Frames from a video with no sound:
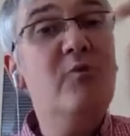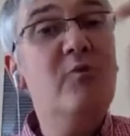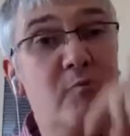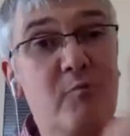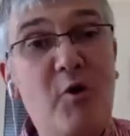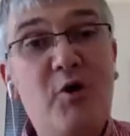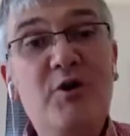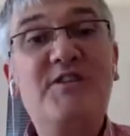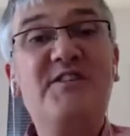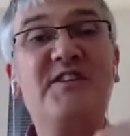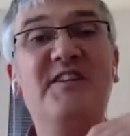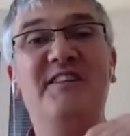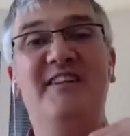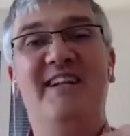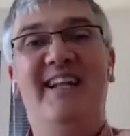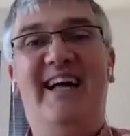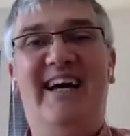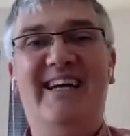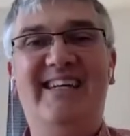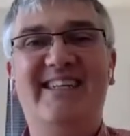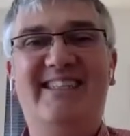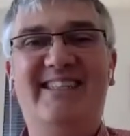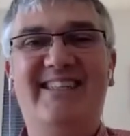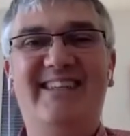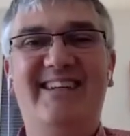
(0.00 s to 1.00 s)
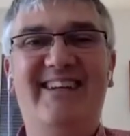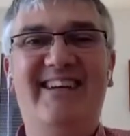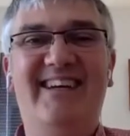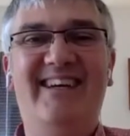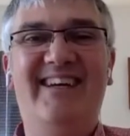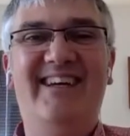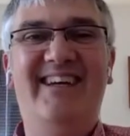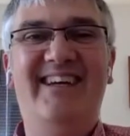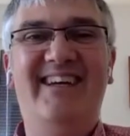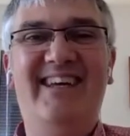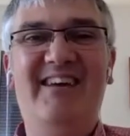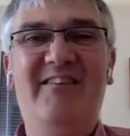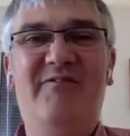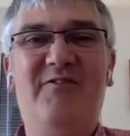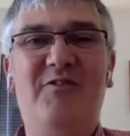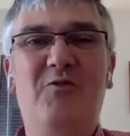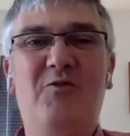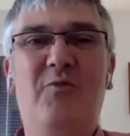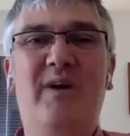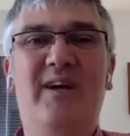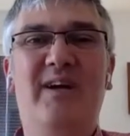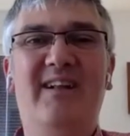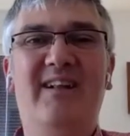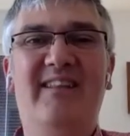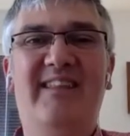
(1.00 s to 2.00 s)
personalized, if you
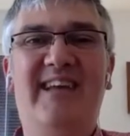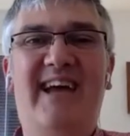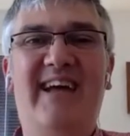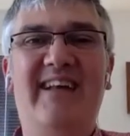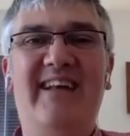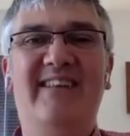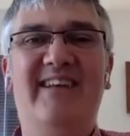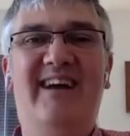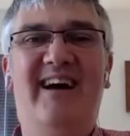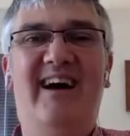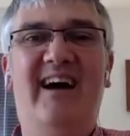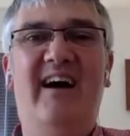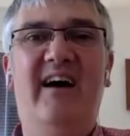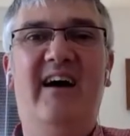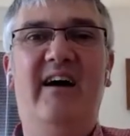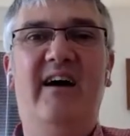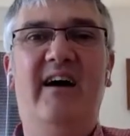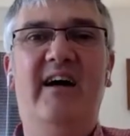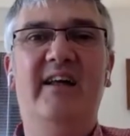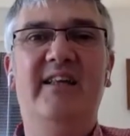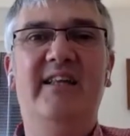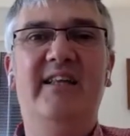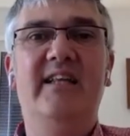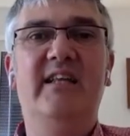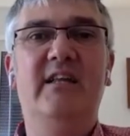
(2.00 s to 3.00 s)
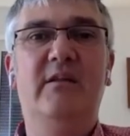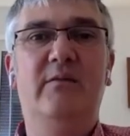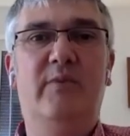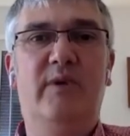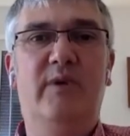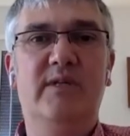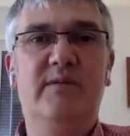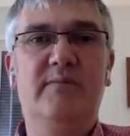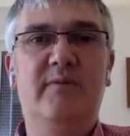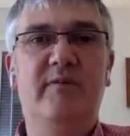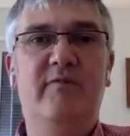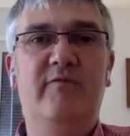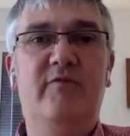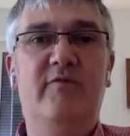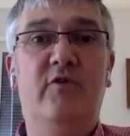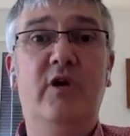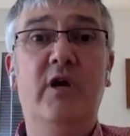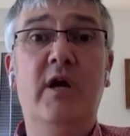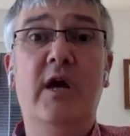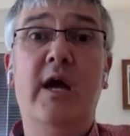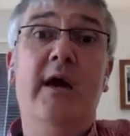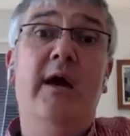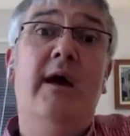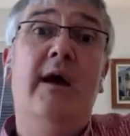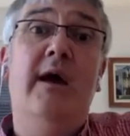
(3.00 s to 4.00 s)
will, than it was before.
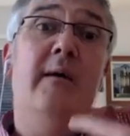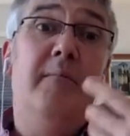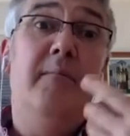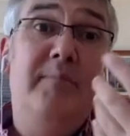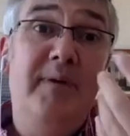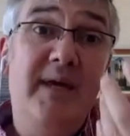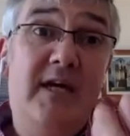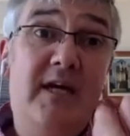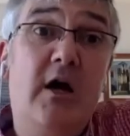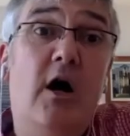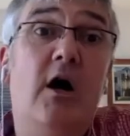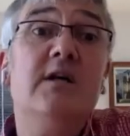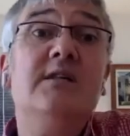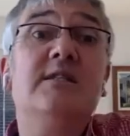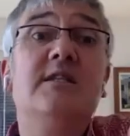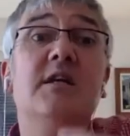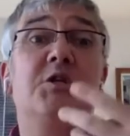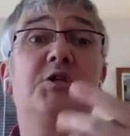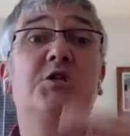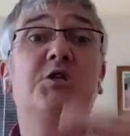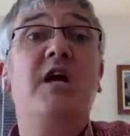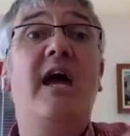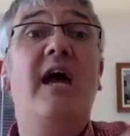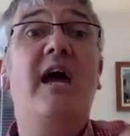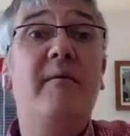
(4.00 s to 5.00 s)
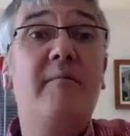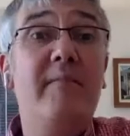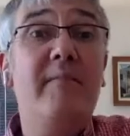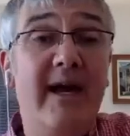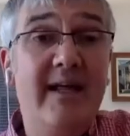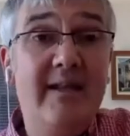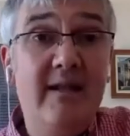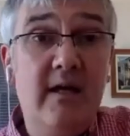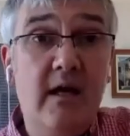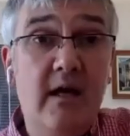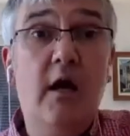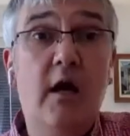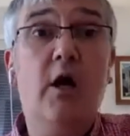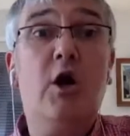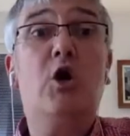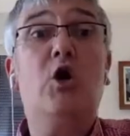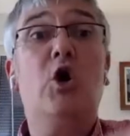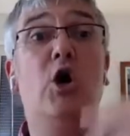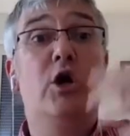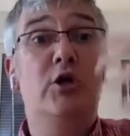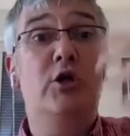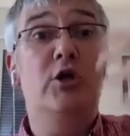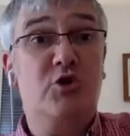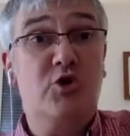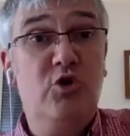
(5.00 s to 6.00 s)
because the chairman
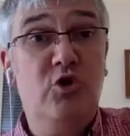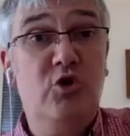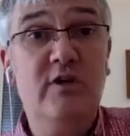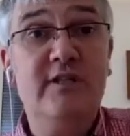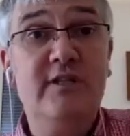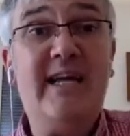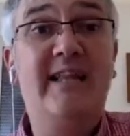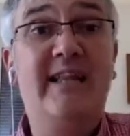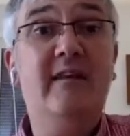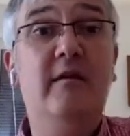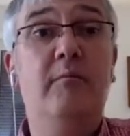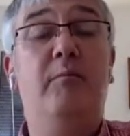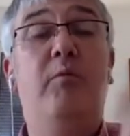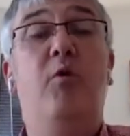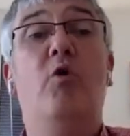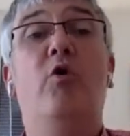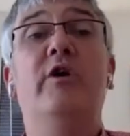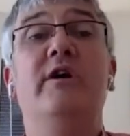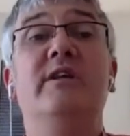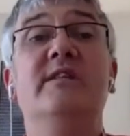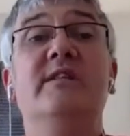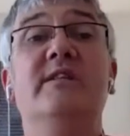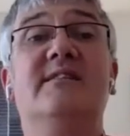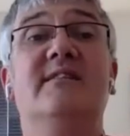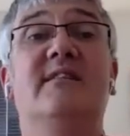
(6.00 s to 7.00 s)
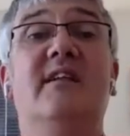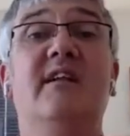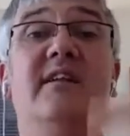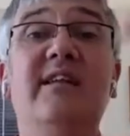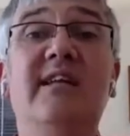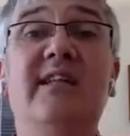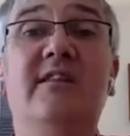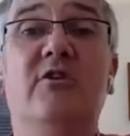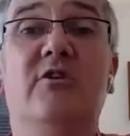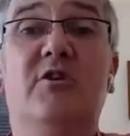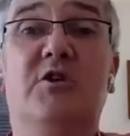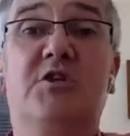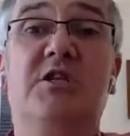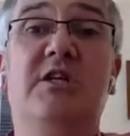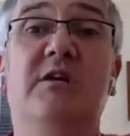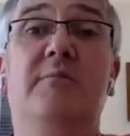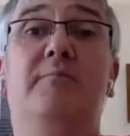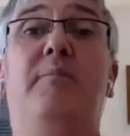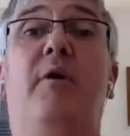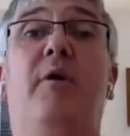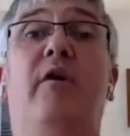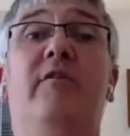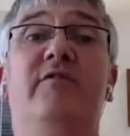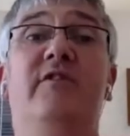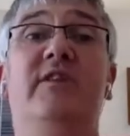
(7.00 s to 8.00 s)
controls and appoints the leadership
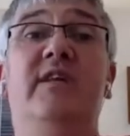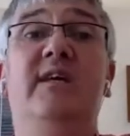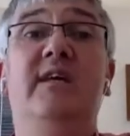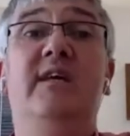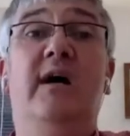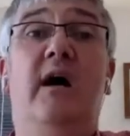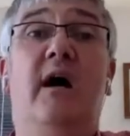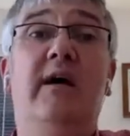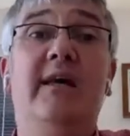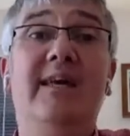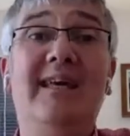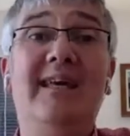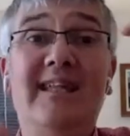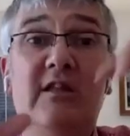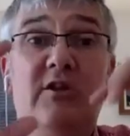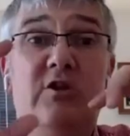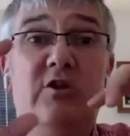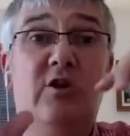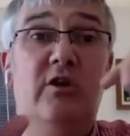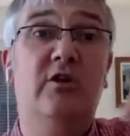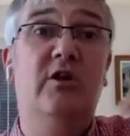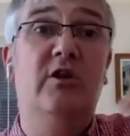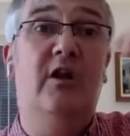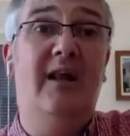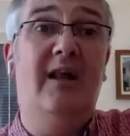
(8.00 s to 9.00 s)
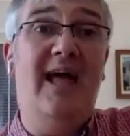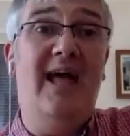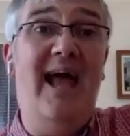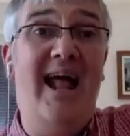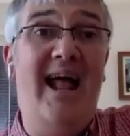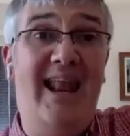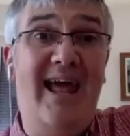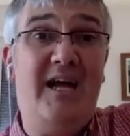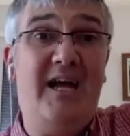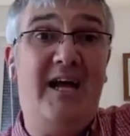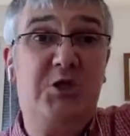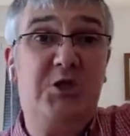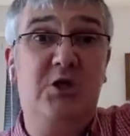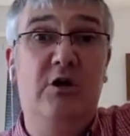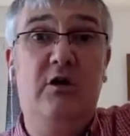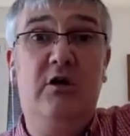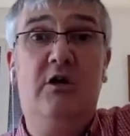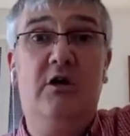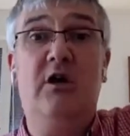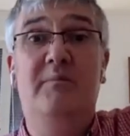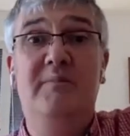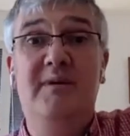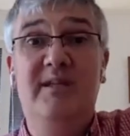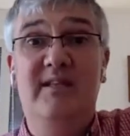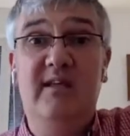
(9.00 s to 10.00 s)
of the internal election
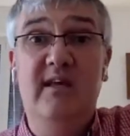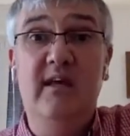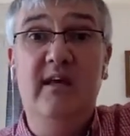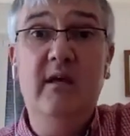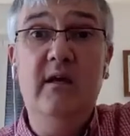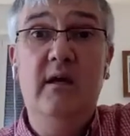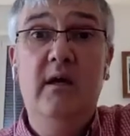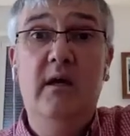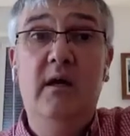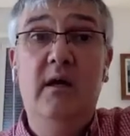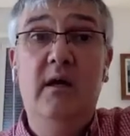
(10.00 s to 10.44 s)
committee,